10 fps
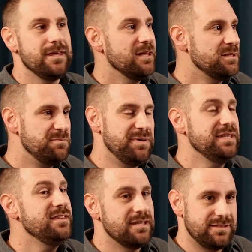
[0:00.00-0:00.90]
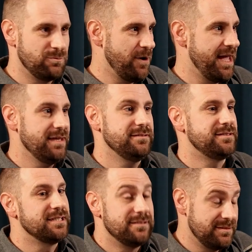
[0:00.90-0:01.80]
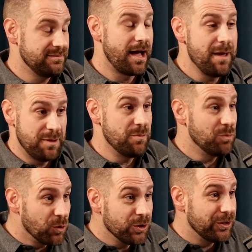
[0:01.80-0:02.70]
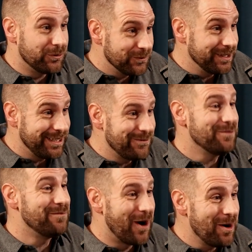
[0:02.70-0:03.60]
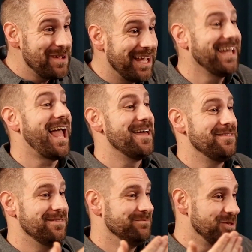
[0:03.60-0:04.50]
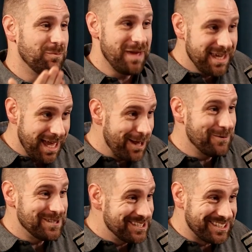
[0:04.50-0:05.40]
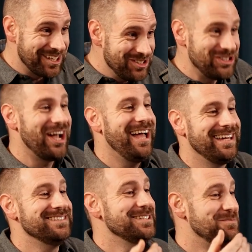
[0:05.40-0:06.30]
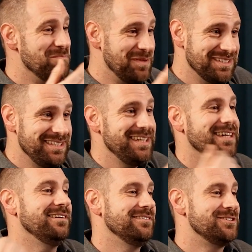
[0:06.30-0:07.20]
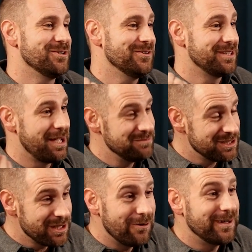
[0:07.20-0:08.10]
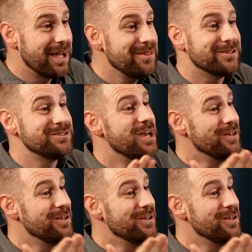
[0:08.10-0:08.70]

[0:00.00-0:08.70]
It's been this way since time immemorial, really, with farming and, you know, make hay when the sun shines. It's busy in certain times, slow in others.